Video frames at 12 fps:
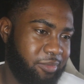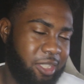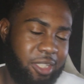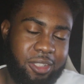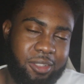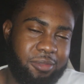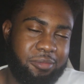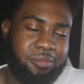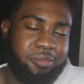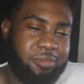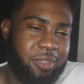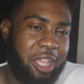you know,
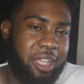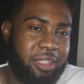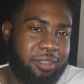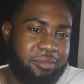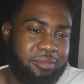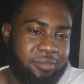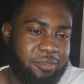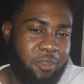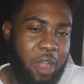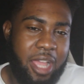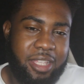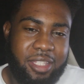like,
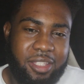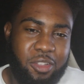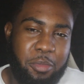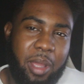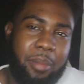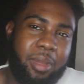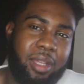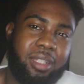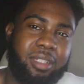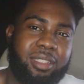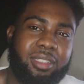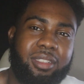why is this on my
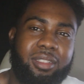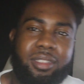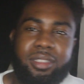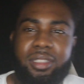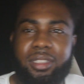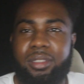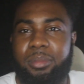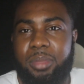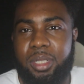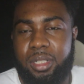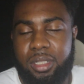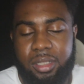mind? You know what I'm saying?
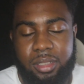But